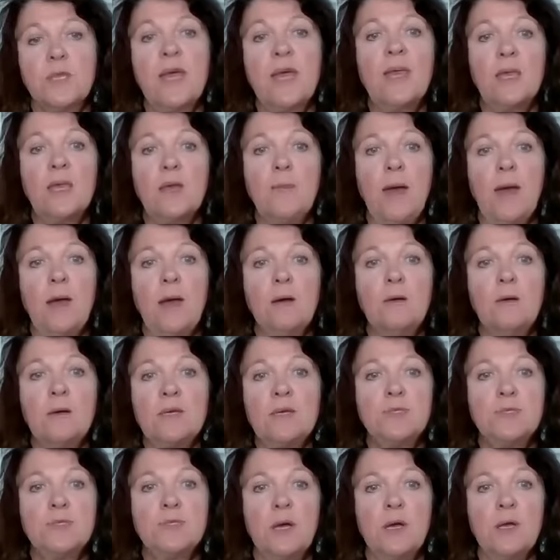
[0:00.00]
take him out
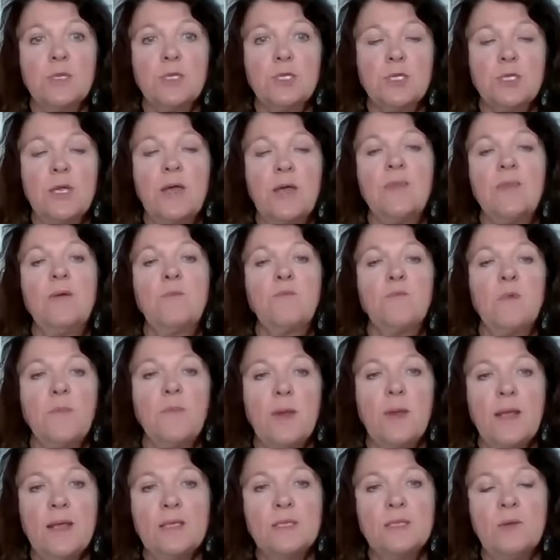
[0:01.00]
as such and then
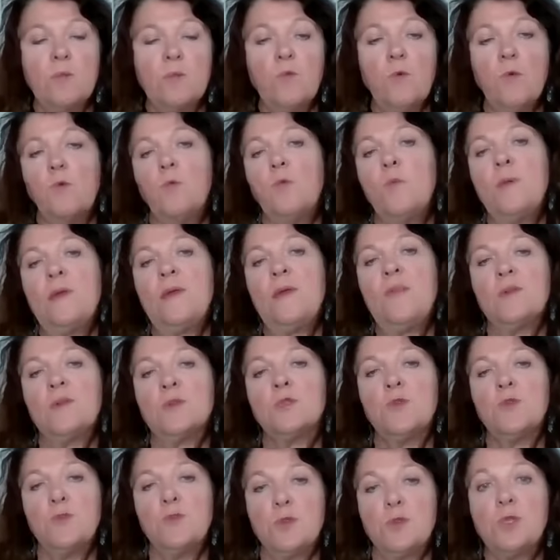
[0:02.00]
replace him? What would be
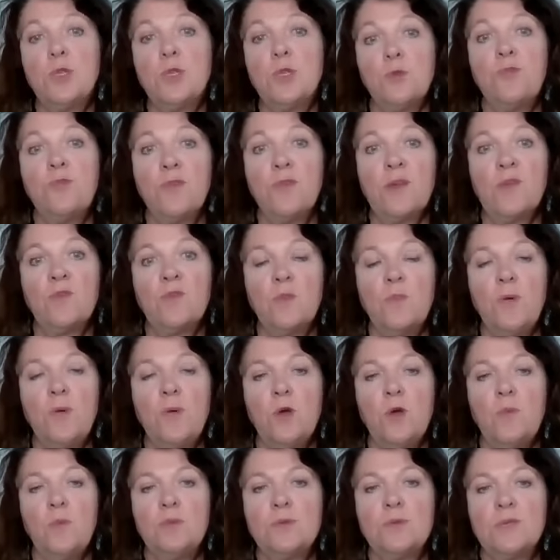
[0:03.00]
do you think the
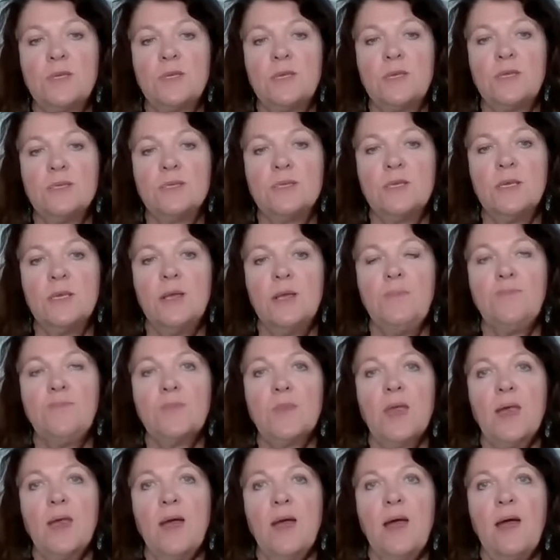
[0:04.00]
purpose is?
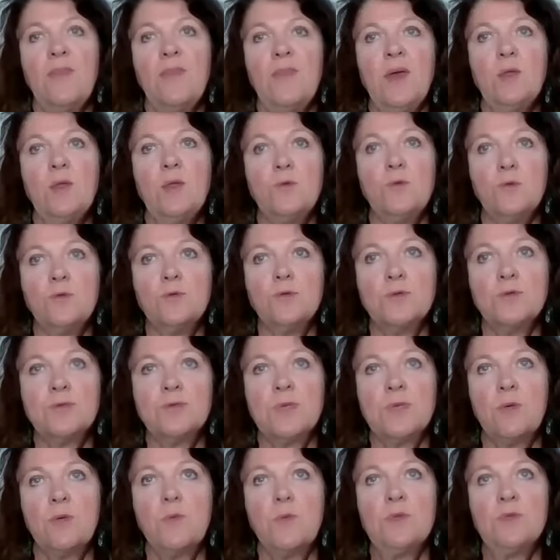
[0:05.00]
And then
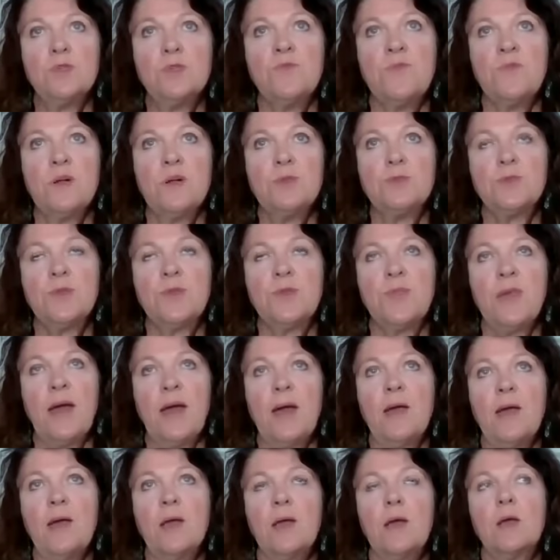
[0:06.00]
also, once you've answered
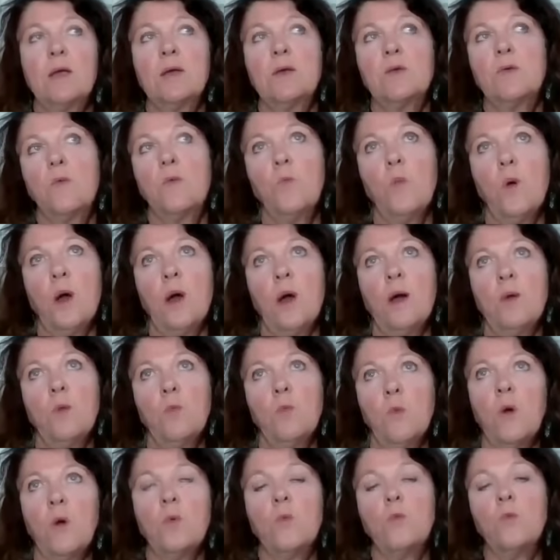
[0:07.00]
that,
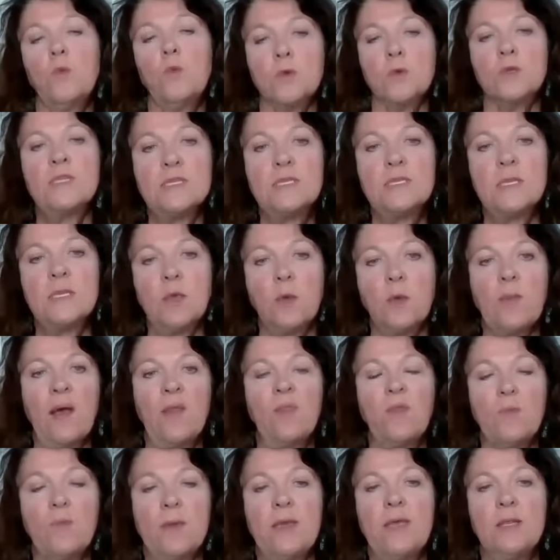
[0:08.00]
what is it
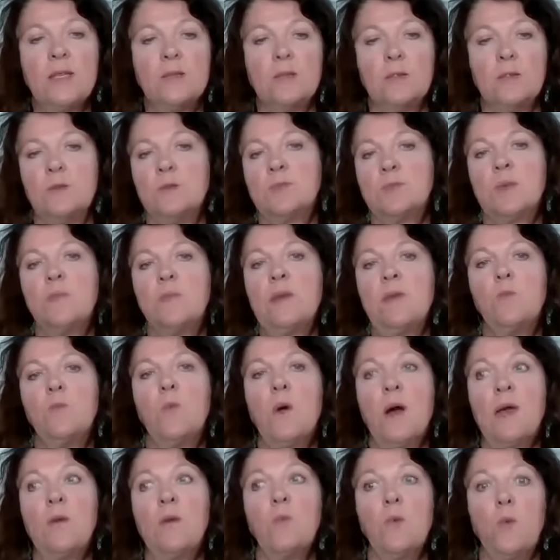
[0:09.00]
about the Beatles? I mean,
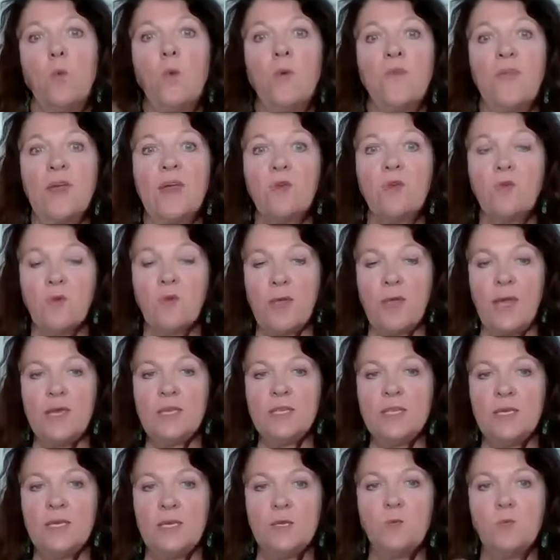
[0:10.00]
why were they
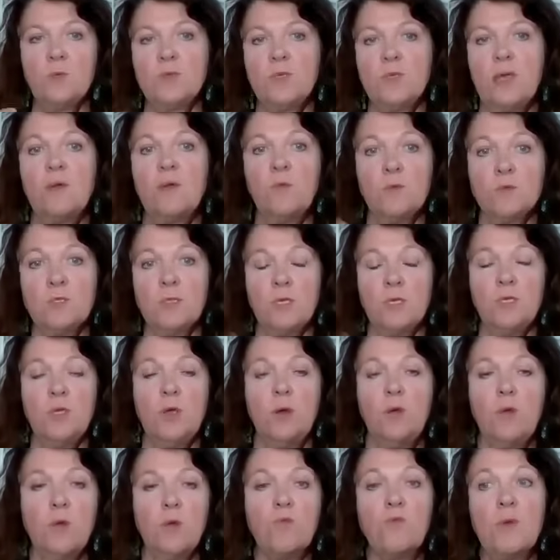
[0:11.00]
created? Was it
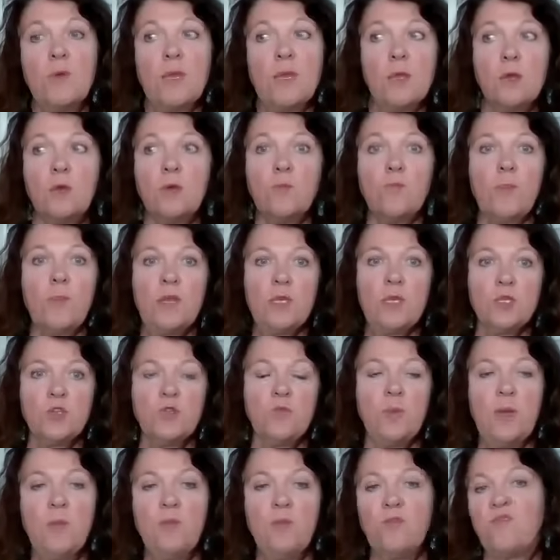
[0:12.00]
a really good bunch
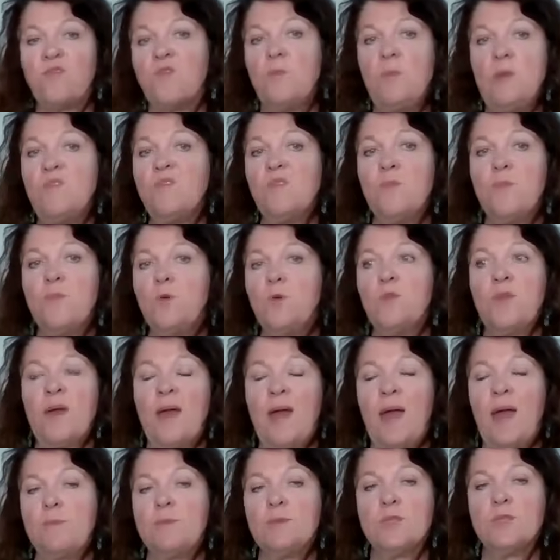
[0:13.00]
of people from Liverpool
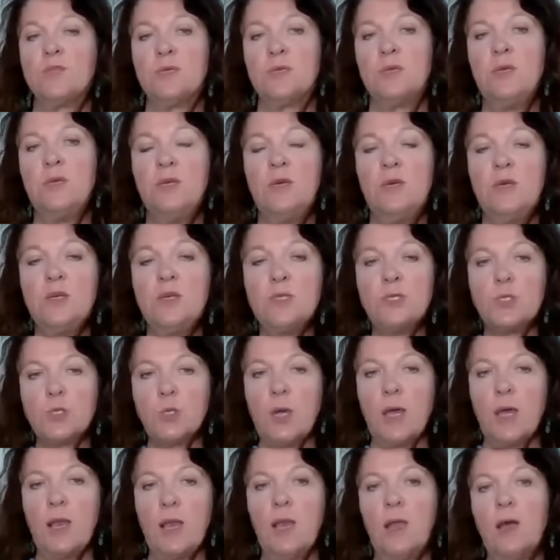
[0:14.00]
that happened to
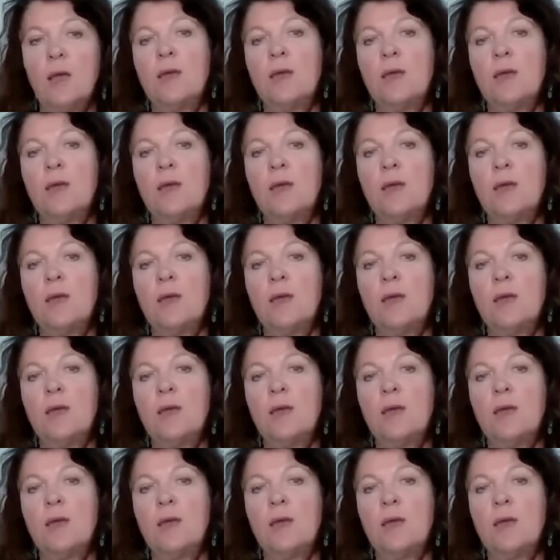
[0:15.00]
strike